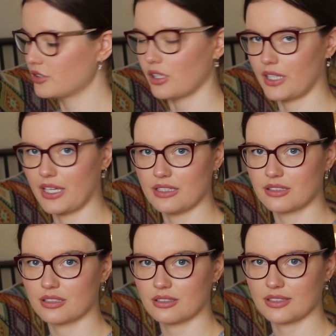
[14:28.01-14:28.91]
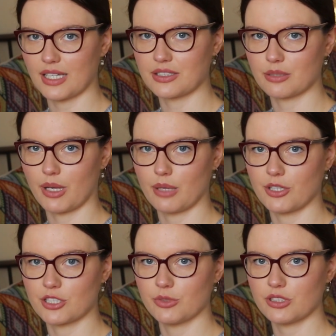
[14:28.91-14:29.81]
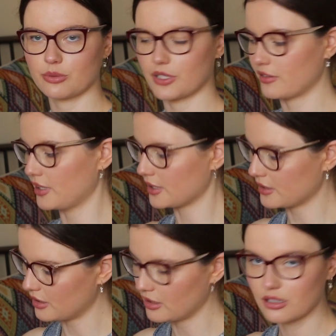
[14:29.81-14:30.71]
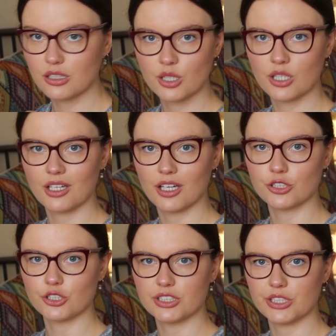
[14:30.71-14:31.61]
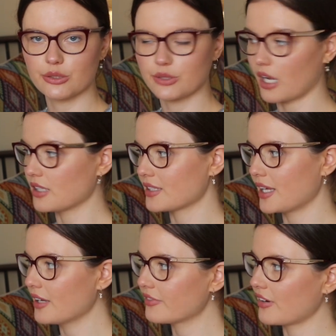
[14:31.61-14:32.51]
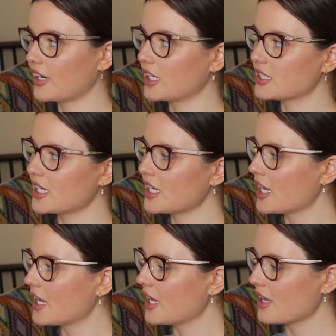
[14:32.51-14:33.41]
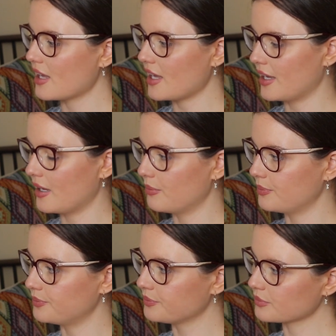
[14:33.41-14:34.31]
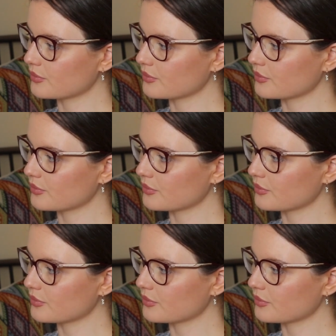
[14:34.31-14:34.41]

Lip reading: Dolly is set to my measurements with her little adjusty doodahs there, very handy. And